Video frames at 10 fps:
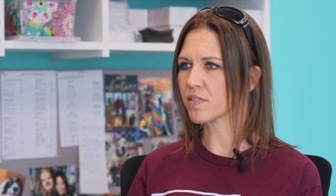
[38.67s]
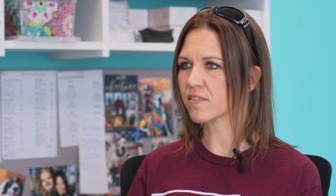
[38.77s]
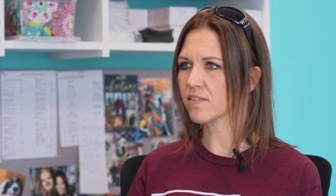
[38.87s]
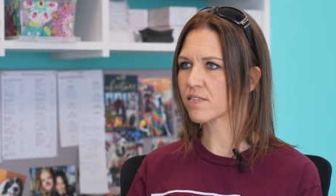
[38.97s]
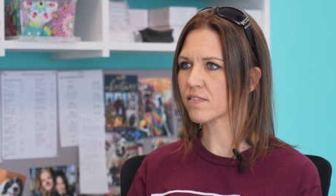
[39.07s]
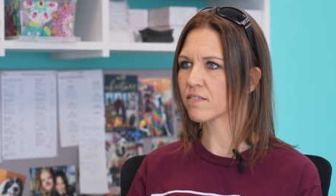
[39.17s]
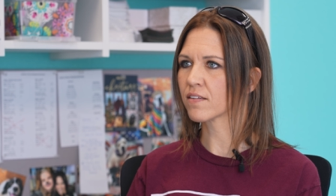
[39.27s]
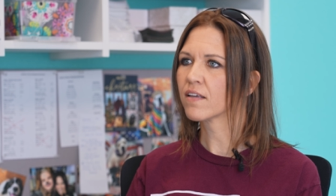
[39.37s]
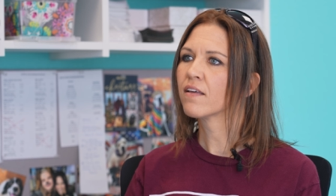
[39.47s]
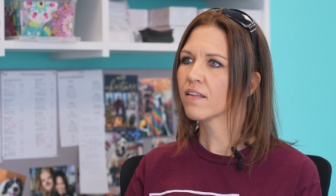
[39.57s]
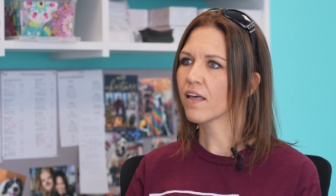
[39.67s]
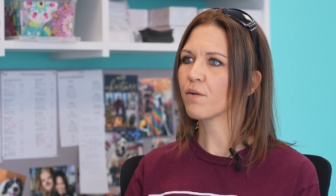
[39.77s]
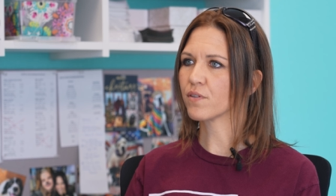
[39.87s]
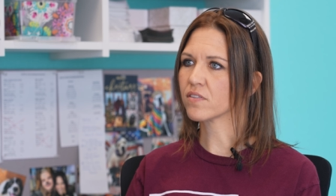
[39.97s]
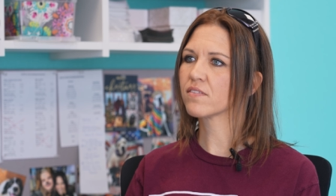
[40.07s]
business. And that
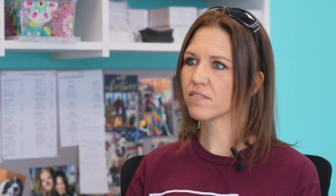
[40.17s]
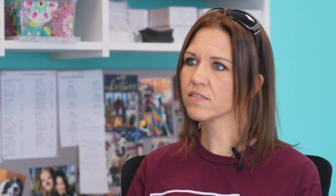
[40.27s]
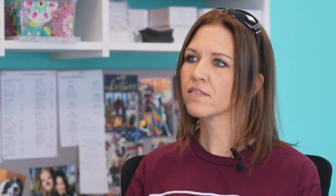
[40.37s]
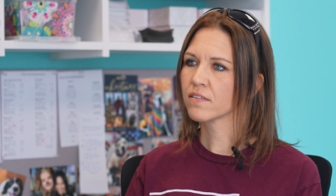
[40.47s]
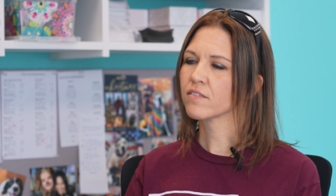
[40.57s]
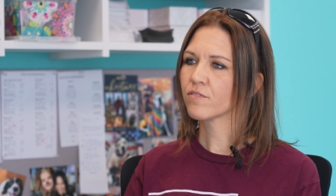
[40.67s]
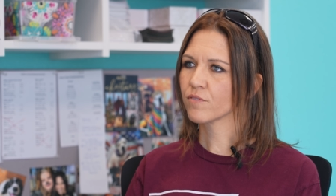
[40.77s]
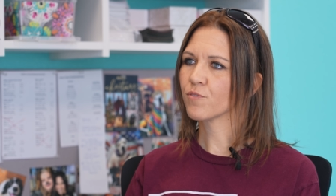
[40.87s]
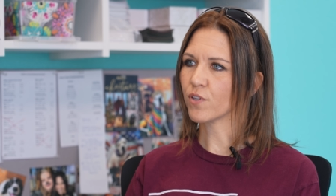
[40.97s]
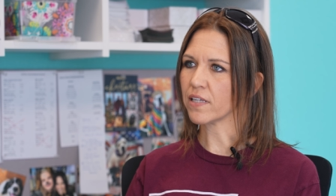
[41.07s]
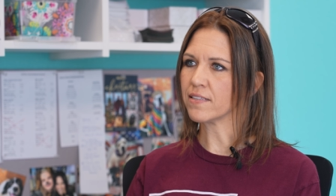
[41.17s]
was really